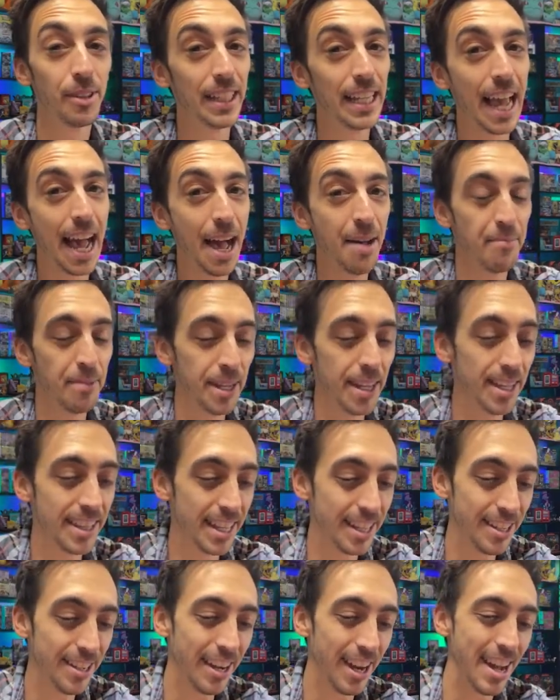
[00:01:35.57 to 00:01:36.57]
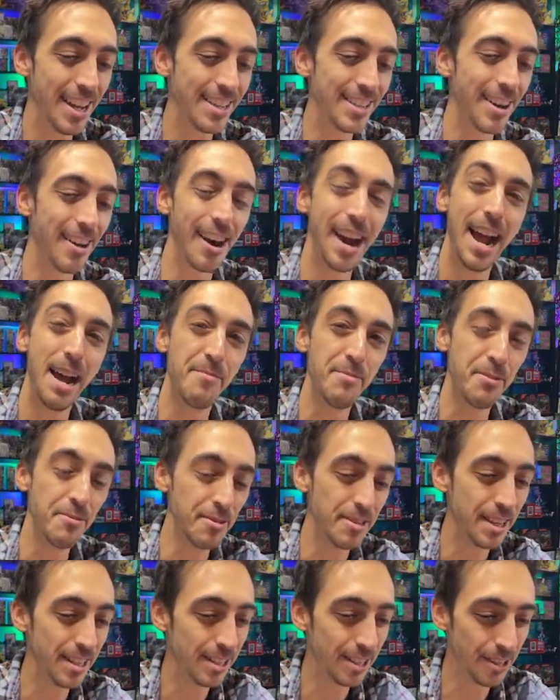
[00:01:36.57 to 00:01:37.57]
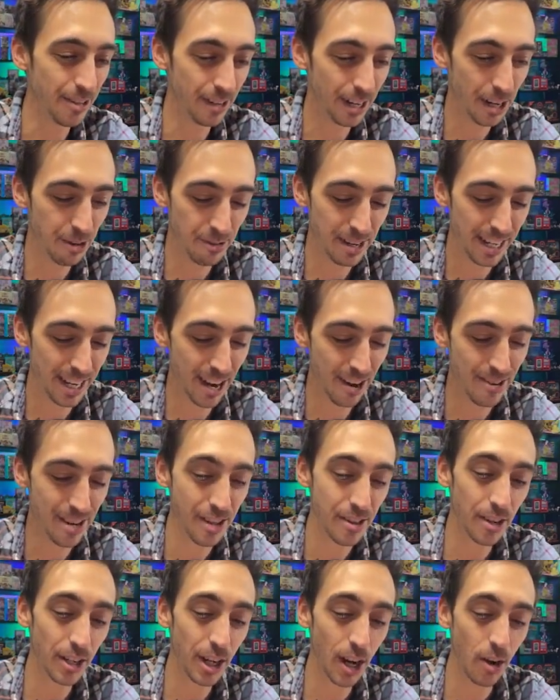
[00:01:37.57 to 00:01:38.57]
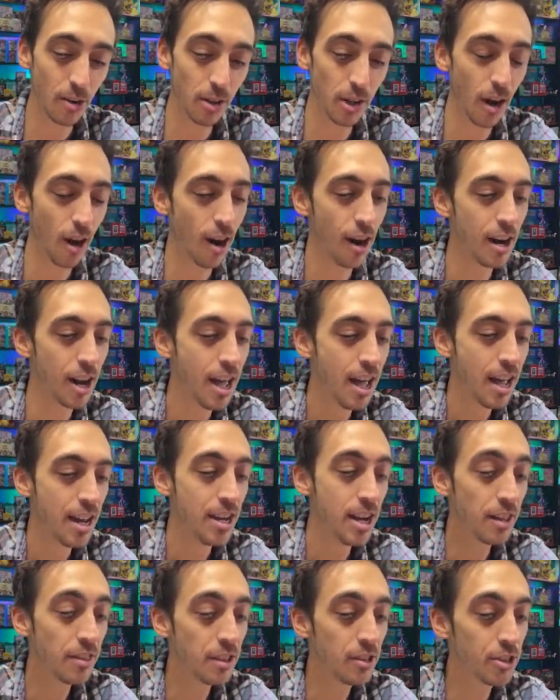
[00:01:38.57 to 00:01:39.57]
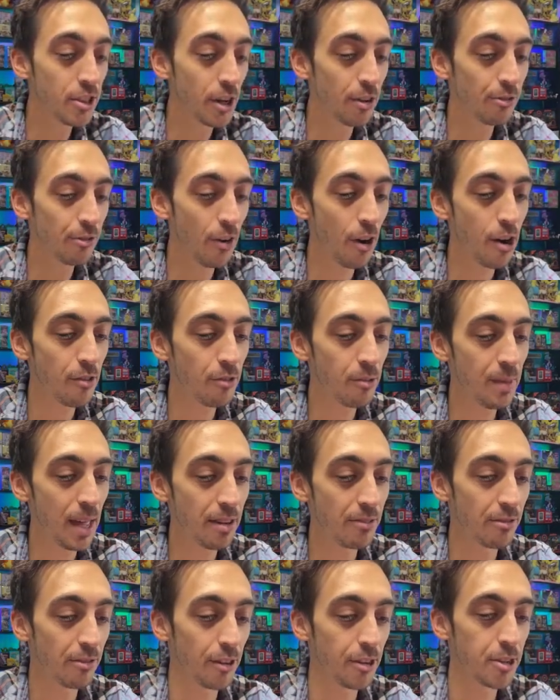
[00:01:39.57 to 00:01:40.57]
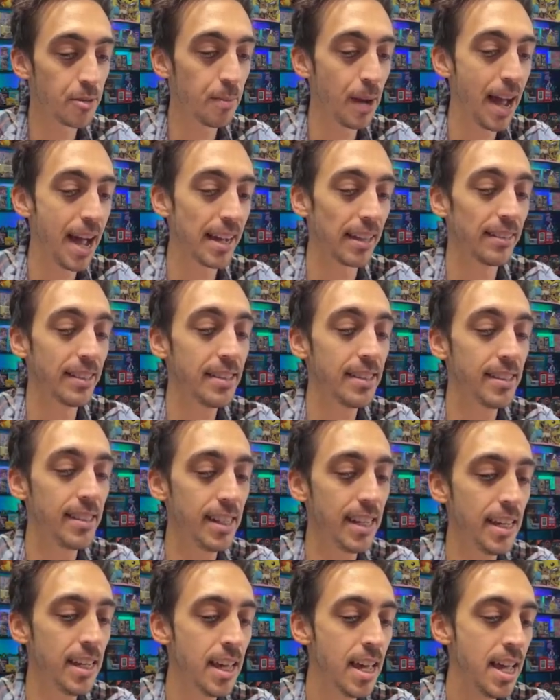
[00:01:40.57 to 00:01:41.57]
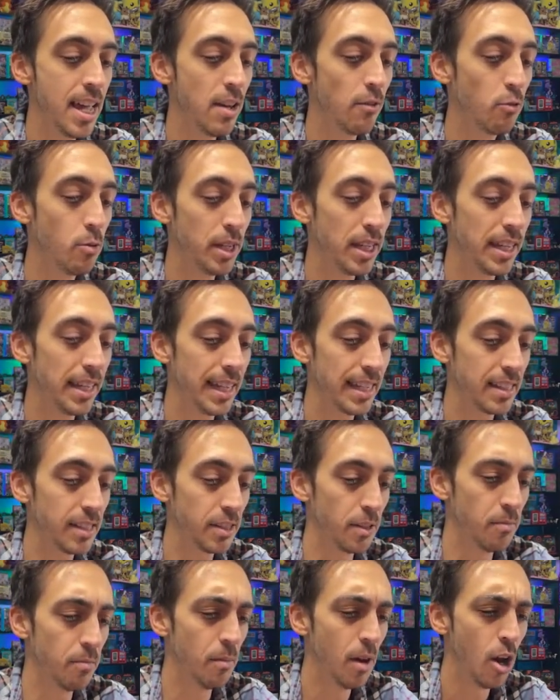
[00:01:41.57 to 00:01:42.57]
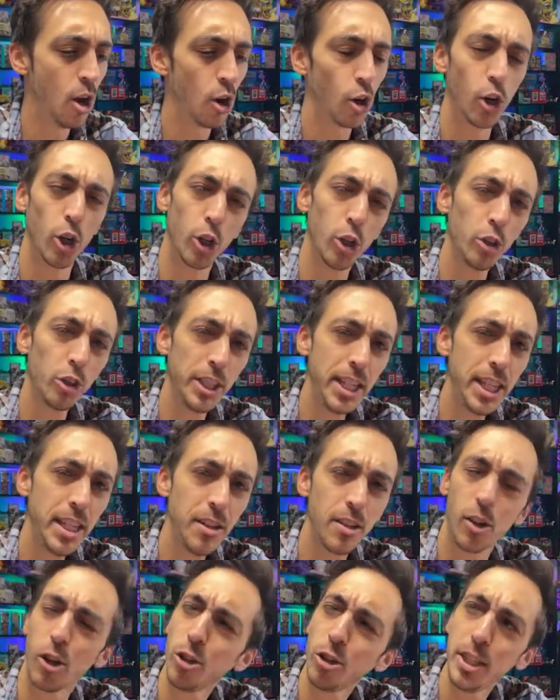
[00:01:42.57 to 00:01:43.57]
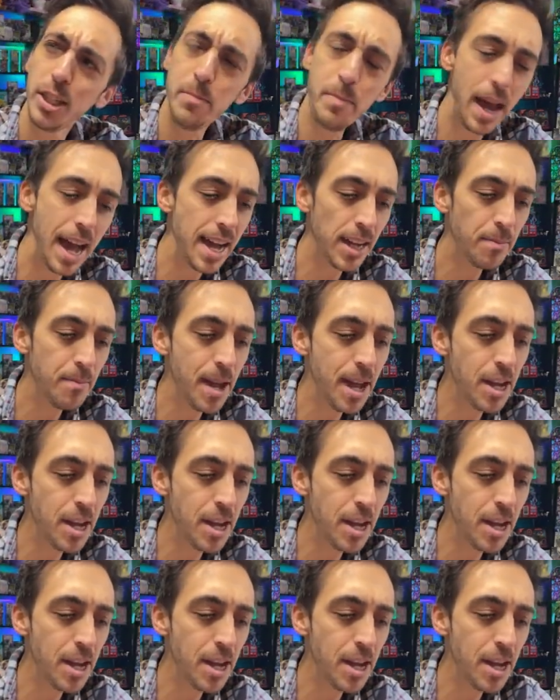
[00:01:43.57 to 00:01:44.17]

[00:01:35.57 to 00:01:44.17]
really happy that you guys are happy with it too. Here we go. Another code card. Nothing so far from that first pack. Let's see if we can get some early pack